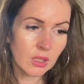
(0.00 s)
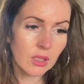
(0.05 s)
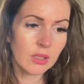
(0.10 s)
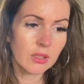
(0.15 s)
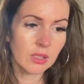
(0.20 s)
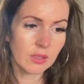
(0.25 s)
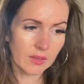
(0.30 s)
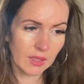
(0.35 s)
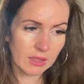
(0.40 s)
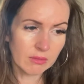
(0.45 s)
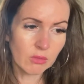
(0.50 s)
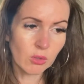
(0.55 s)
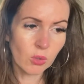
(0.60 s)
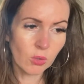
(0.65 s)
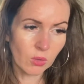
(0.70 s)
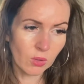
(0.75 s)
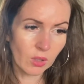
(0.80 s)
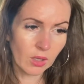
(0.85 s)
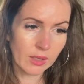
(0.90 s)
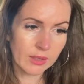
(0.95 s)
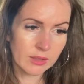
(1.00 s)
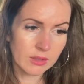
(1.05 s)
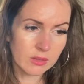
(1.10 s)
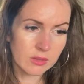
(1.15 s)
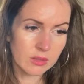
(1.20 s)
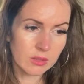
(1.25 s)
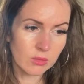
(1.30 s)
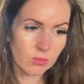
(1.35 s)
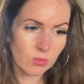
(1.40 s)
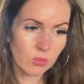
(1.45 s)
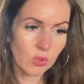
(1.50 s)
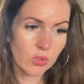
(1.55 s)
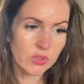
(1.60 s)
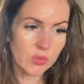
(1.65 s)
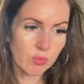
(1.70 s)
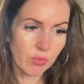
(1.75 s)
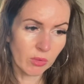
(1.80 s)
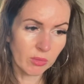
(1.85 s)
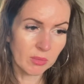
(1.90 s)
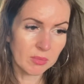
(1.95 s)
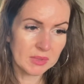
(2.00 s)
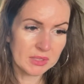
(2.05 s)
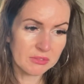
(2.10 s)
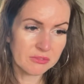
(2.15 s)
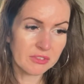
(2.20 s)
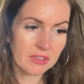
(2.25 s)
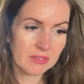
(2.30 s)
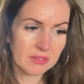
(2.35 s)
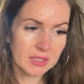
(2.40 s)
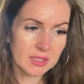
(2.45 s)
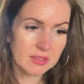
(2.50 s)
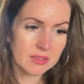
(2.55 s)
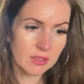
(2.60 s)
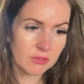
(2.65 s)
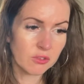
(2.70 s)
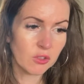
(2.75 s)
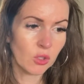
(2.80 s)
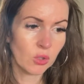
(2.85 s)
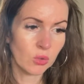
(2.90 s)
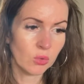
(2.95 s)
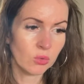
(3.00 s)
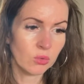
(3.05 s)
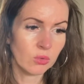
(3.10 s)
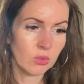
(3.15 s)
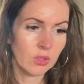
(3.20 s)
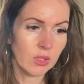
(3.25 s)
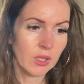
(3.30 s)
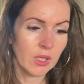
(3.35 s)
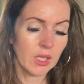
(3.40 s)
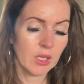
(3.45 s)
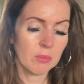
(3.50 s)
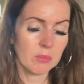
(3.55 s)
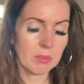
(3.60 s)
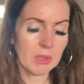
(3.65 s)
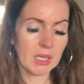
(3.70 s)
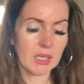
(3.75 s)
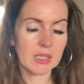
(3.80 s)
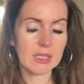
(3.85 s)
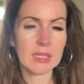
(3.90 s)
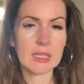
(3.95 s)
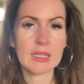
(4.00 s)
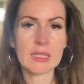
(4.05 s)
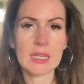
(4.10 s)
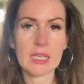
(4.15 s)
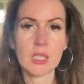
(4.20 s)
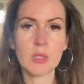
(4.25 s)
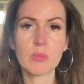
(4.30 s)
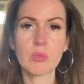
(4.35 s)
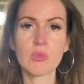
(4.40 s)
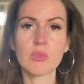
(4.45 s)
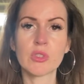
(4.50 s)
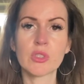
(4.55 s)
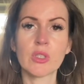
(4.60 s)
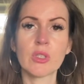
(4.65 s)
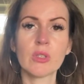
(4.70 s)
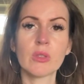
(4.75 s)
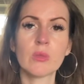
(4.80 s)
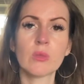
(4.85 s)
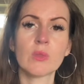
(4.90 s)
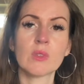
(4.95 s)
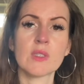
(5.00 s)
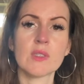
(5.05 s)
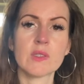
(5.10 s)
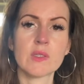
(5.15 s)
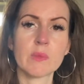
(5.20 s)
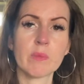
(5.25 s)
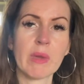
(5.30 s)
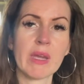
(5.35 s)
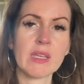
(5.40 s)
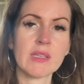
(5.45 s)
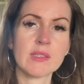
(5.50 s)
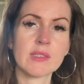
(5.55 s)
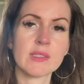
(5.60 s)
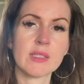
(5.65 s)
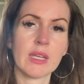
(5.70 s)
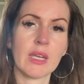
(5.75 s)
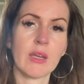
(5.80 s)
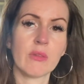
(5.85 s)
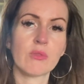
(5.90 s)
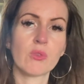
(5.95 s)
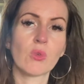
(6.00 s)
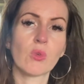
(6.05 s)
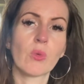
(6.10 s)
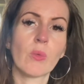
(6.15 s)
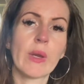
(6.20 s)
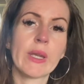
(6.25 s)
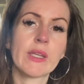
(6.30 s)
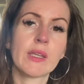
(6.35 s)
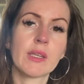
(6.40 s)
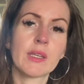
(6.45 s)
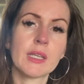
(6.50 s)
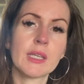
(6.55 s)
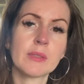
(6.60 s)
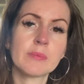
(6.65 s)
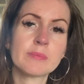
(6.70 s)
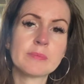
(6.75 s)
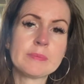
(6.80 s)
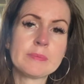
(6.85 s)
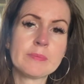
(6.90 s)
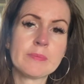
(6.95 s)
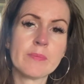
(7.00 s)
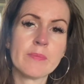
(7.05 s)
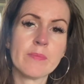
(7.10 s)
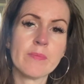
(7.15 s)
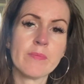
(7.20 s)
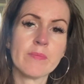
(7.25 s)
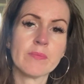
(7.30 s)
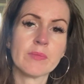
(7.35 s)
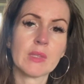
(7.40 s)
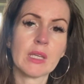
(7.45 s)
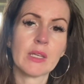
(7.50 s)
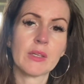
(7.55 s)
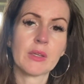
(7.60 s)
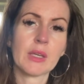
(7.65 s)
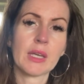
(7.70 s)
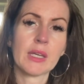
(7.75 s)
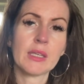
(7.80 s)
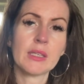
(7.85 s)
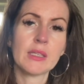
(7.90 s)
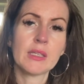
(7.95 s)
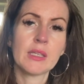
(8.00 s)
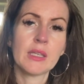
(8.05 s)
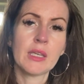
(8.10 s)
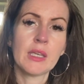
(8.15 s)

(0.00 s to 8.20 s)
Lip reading: that they required was probably very difficult, but it enabled you this space to have your awakening, okay?